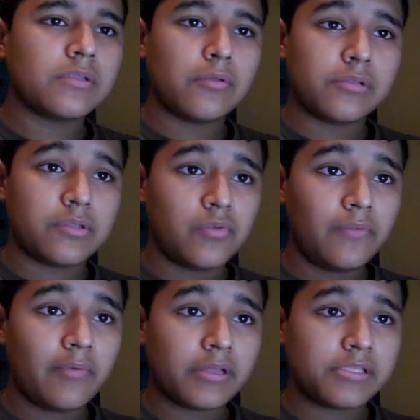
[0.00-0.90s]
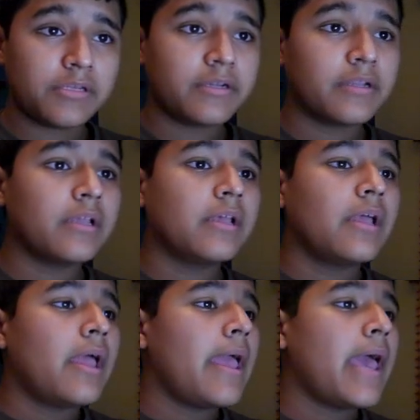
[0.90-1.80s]
close the toolbox here,
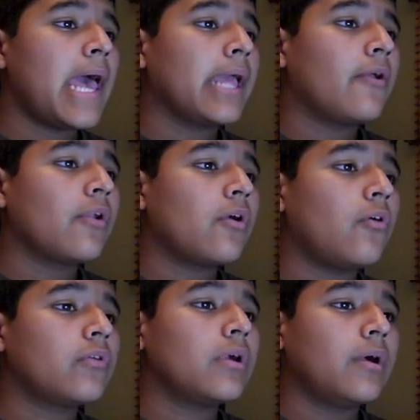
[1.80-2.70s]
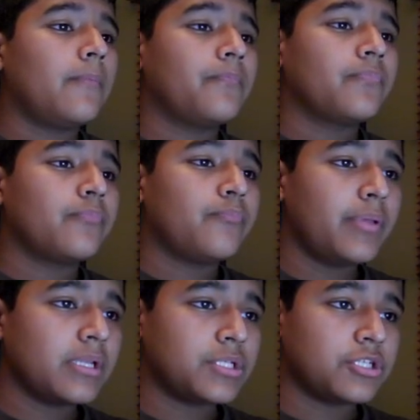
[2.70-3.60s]
and I'm gonna go to
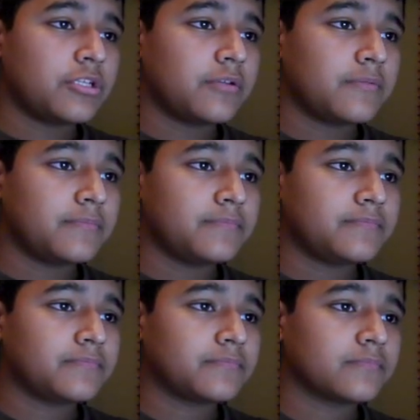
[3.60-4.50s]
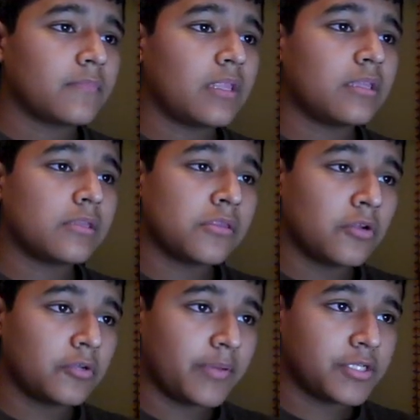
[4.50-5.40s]
picture,
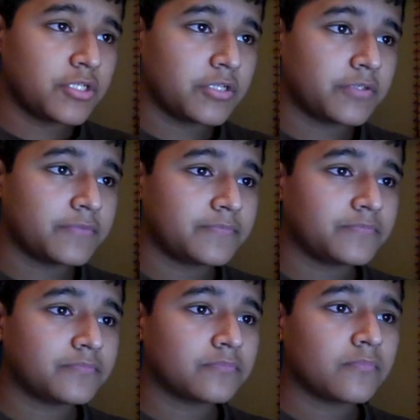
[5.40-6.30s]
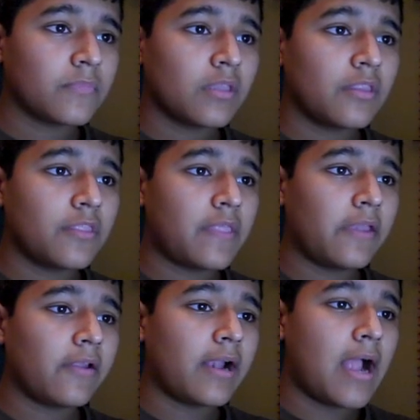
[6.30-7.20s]
insert picture.
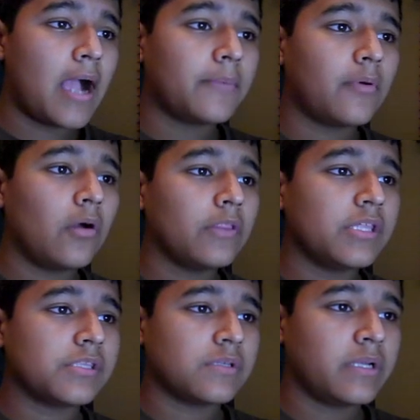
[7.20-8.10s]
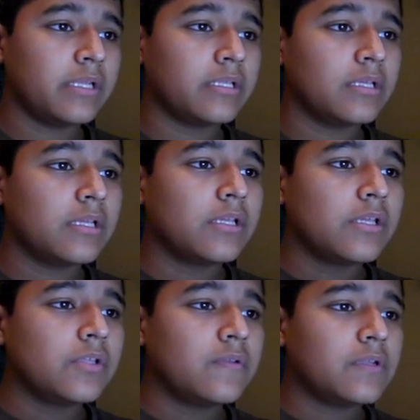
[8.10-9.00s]
Then you're gonna have all these, right?
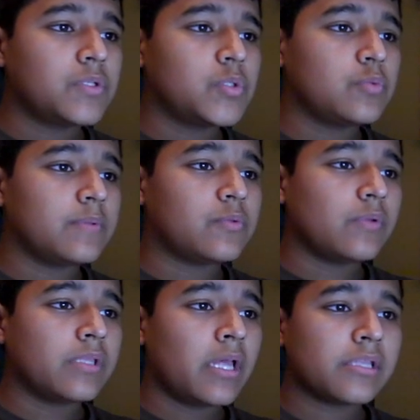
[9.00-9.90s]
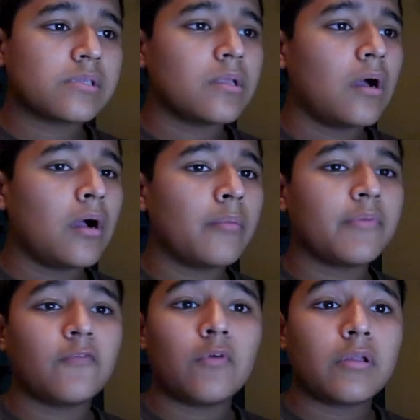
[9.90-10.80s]
You can choose between desktop
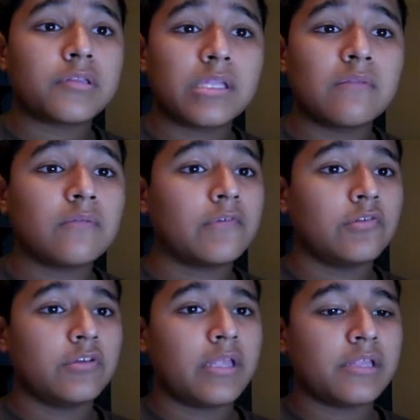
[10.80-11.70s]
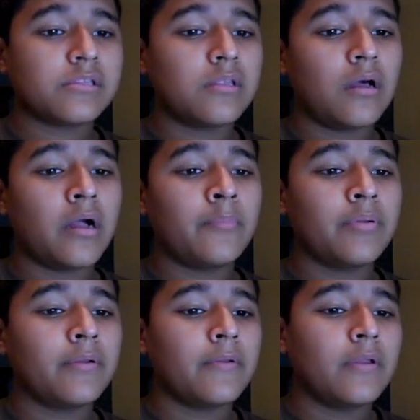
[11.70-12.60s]
if you want to save them from your desktop.
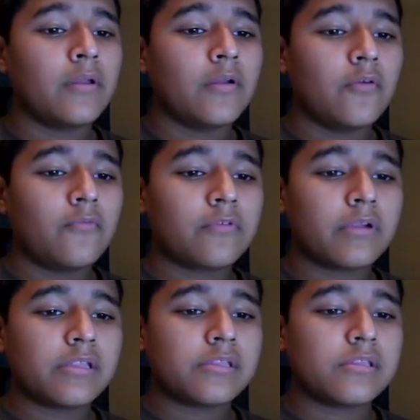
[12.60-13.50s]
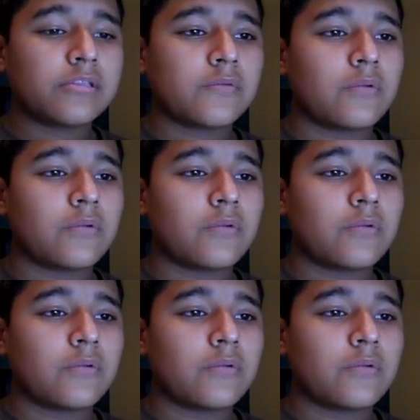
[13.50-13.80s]
For instance, I